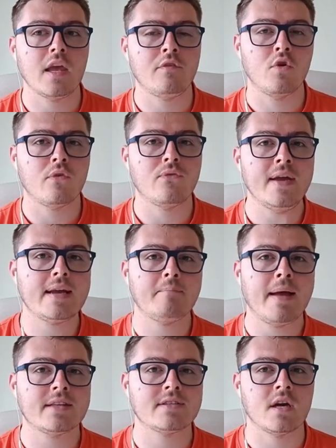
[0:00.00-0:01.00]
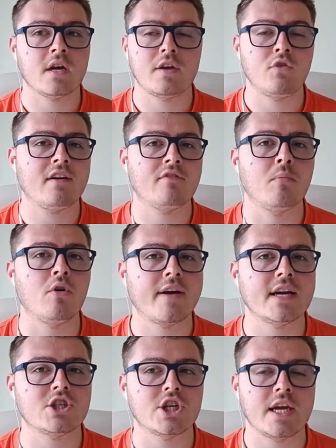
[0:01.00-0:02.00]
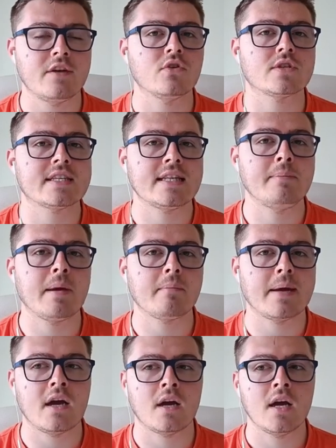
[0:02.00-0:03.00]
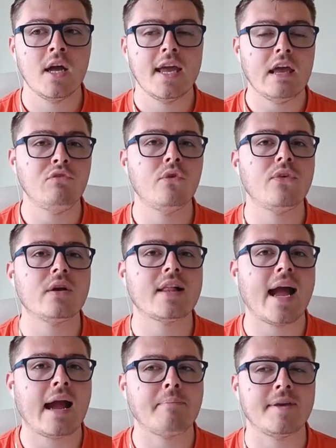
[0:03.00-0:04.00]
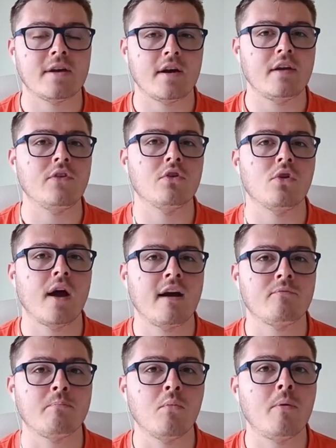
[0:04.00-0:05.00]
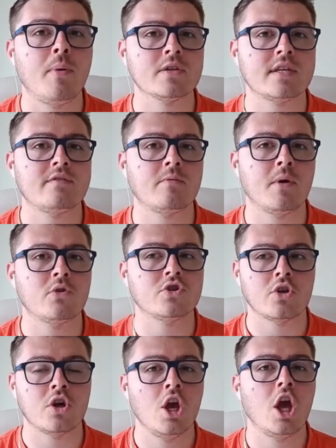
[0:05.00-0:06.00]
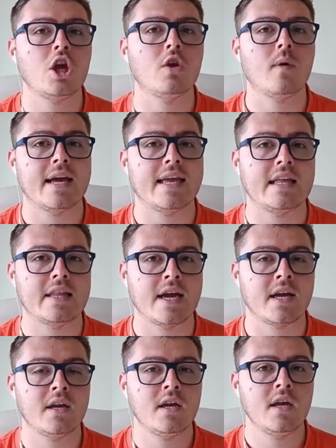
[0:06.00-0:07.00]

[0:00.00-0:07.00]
if you're feeling better, if you have more energy, if you're sleeping better, if you feel happier, if you have more positive emotion, you are healing.